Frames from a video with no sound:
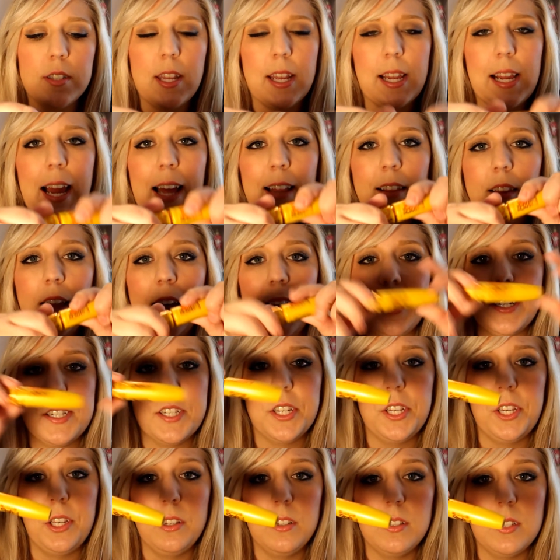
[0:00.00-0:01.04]
Like, I like
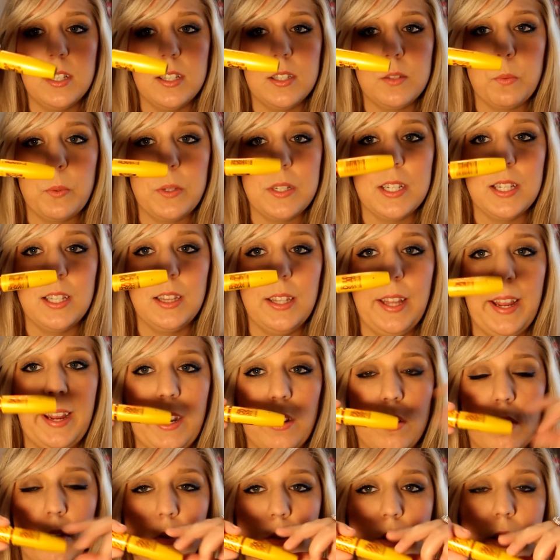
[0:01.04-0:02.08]
to use this one to
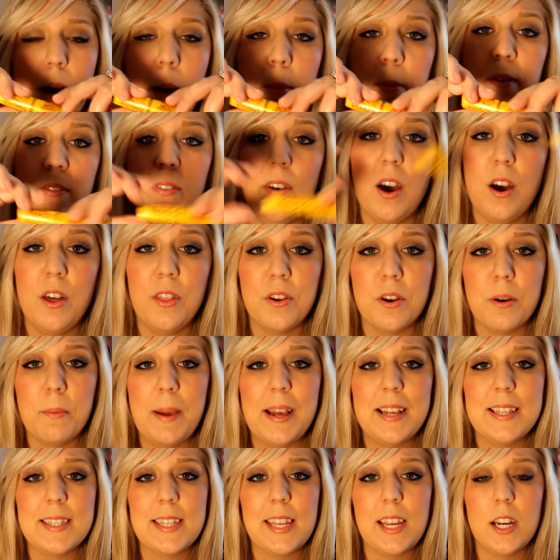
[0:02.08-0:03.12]
layer on top of other
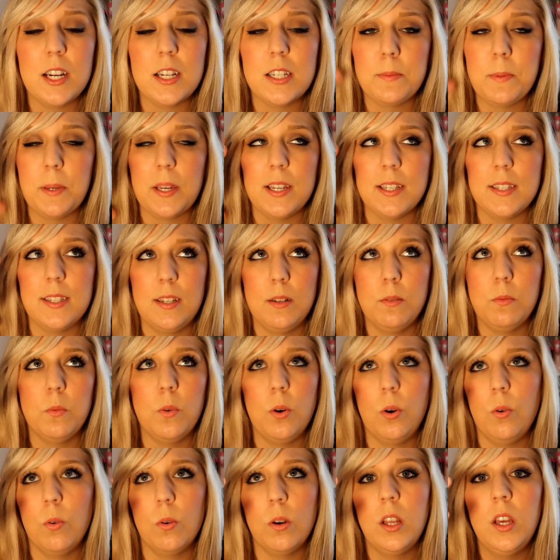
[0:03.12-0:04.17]
mascaras because it
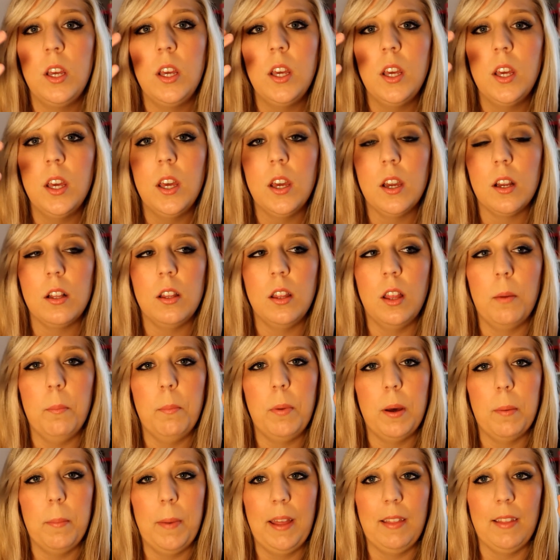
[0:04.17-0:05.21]
won't clump
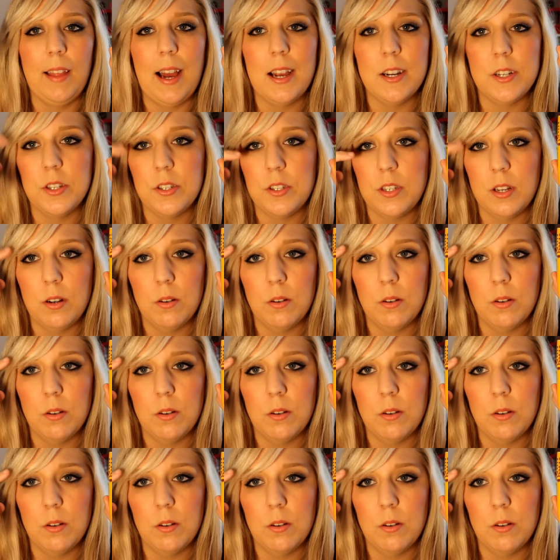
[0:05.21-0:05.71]
up my lashes.